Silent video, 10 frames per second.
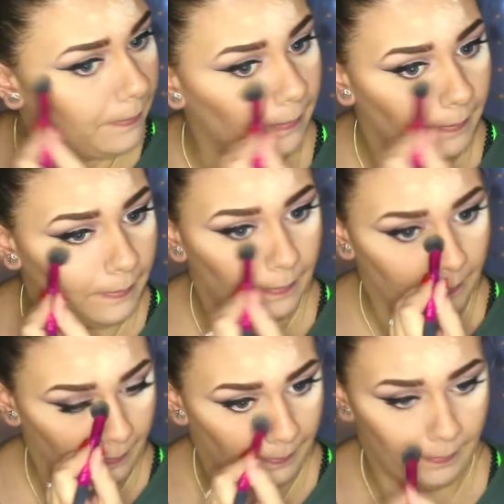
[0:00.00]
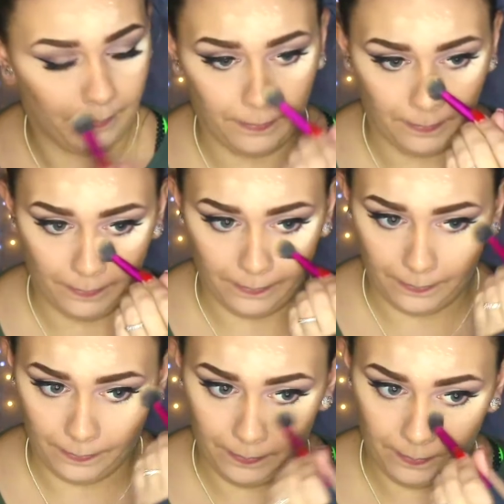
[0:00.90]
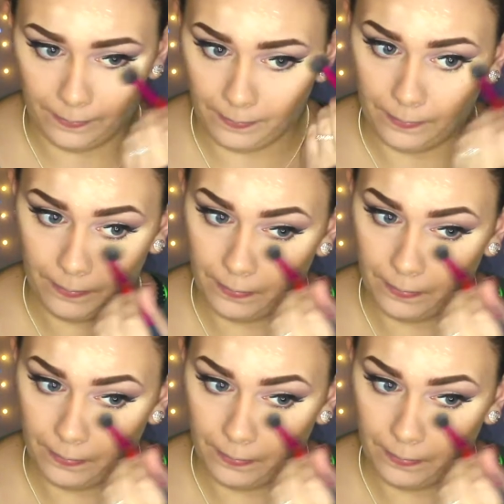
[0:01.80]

And just keep brushing and brushing.